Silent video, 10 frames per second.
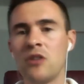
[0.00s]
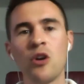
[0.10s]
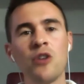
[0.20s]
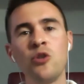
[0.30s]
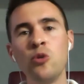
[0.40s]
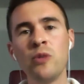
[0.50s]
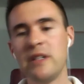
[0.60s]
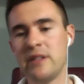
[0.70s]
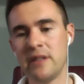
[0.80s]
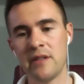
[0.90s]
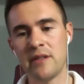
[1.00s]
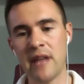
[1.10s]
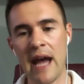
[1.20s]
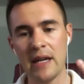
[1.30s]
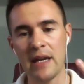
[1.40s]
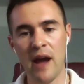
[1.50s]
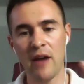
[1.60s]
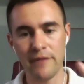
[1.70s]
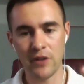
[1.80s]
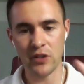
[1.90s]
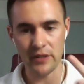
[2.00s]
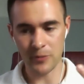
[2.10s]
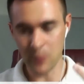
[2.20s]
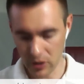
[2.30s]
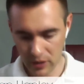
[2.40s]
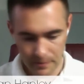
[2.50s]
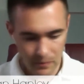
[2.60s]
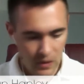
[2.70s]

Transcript: There are two reasons that I ain't crowdfunding this book.